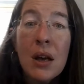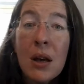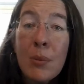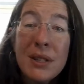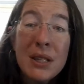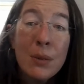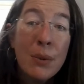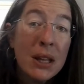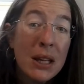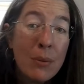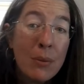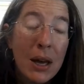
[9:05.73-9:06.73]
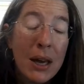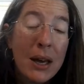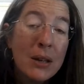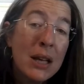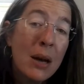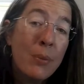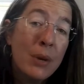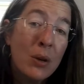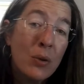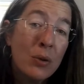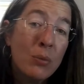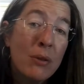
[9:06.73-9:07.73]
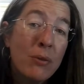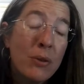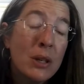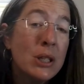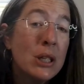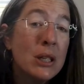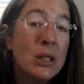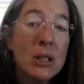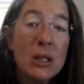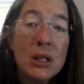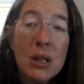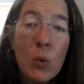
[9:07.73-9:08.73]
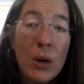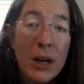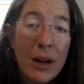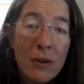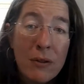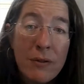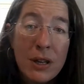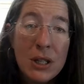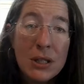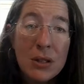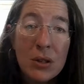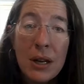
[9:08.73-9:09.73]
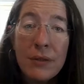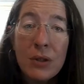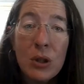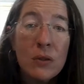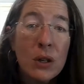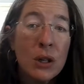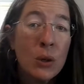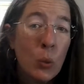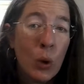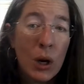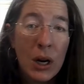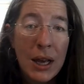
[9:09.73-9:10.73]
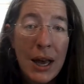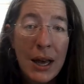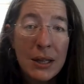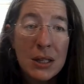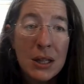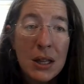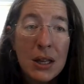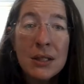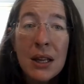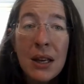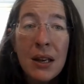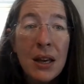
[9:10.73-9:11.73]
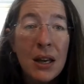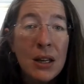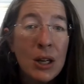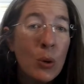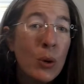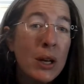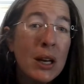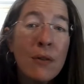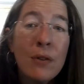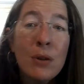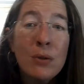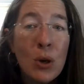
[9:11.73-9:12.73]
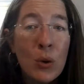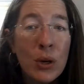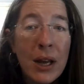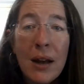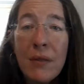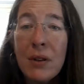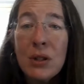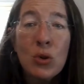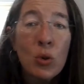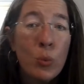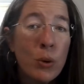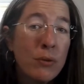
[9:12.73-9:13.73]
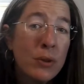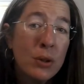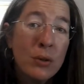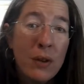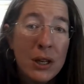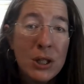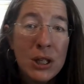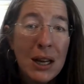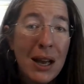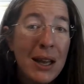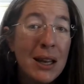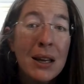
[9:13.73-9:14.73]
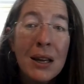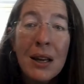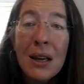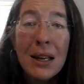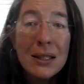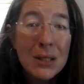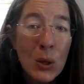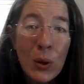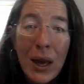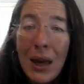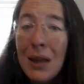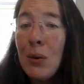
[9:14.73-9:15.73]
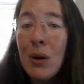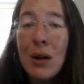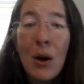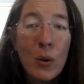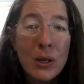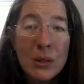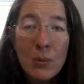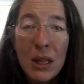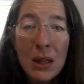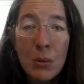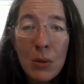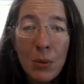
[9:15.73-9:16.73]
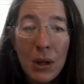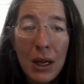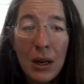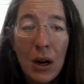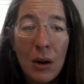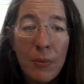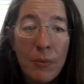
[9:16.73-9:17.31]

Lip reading: But typically at my house, I'm going to go in my fridge and just whatever veggies are left over, we're going to add to this. And you know what? If you don't have a super filled veggie night, it's okay. You can always make them up later.